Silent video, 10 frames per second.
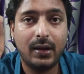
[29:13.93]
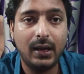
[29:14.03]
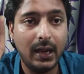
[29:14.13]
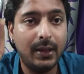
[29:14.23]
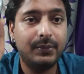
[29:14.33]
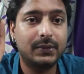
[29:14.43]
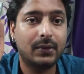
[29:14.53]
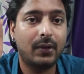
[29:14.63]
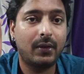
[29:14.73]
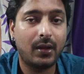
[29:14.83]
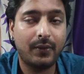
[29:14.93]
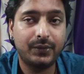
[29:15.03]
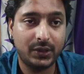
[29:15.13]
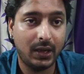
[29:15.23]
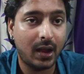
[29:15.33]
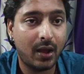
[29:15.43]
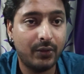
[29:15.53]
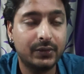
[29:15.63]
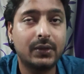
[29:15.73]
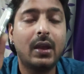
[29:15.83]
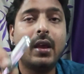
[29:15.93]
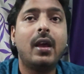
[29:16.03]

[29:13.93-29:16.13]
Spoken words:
nibs of Jinhaos,